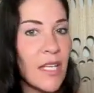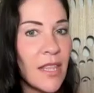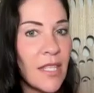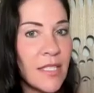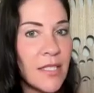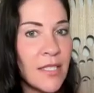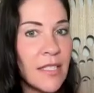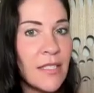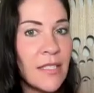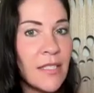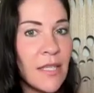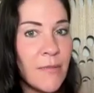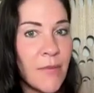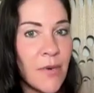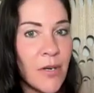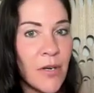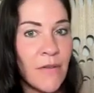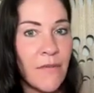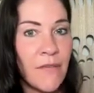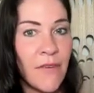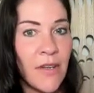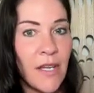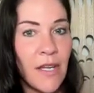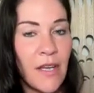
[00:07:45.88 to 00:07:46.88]
this is the
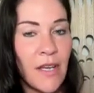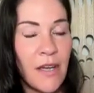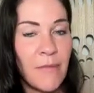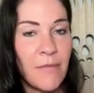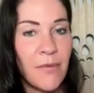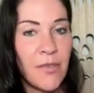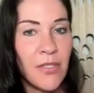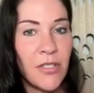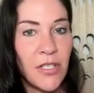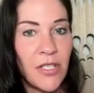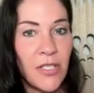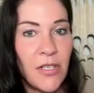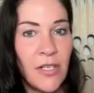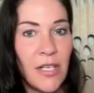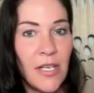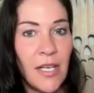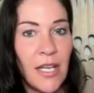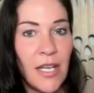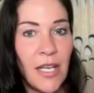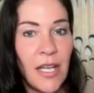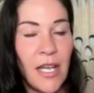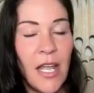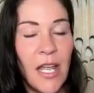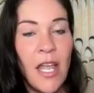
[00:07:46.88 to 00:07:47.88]
perfect
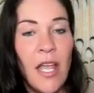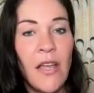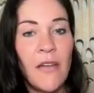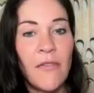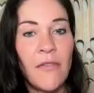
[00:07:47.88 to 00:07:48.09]
opportunity